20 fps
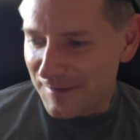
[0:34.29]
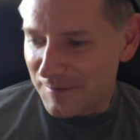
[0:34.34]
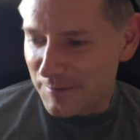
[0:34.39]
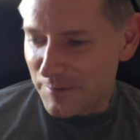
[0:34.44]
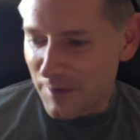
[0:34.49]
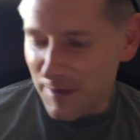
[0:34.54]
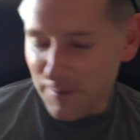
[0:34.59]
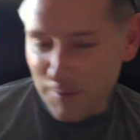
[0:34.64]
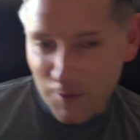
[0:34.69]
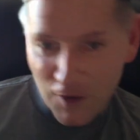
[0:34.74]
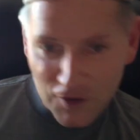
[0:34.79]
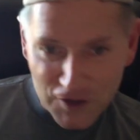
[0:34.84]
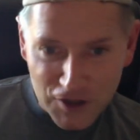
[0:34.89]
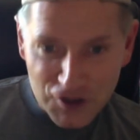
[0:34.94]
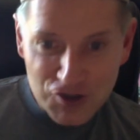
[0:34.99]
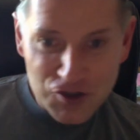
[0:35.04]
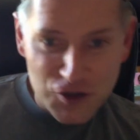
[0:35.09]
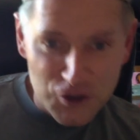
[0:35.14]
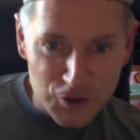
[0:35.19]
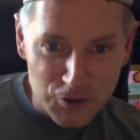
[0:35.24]
maybe on the
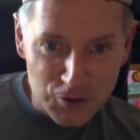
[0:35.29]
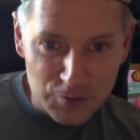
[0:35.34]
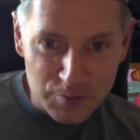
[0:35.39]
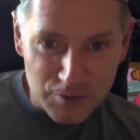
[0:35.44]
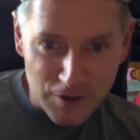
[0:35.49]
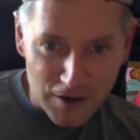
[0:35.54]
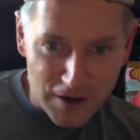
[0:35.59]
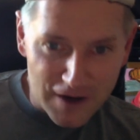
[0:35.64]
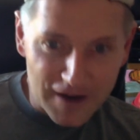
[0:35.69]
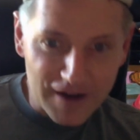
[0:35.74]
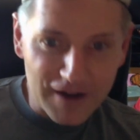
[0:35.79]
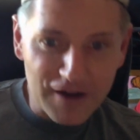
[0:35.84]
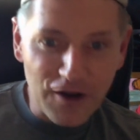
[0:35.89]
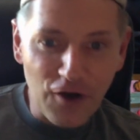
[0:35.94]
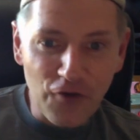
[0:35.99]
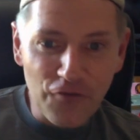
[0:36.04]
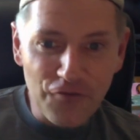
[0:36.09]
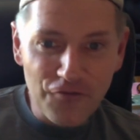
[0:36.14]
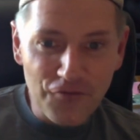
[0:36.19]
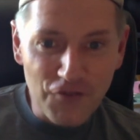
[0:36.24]
tube, right? I know
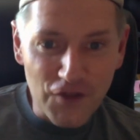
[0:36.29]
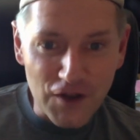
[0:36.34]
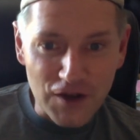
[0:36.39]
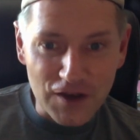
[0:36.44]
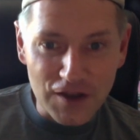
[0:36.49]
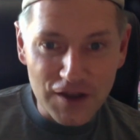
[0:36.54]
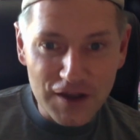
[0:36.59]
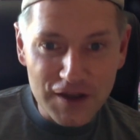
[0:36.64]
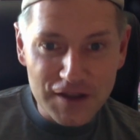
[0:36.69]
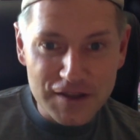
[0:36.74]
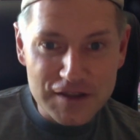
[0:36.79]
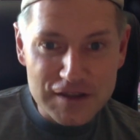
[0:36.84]
Phil Liggett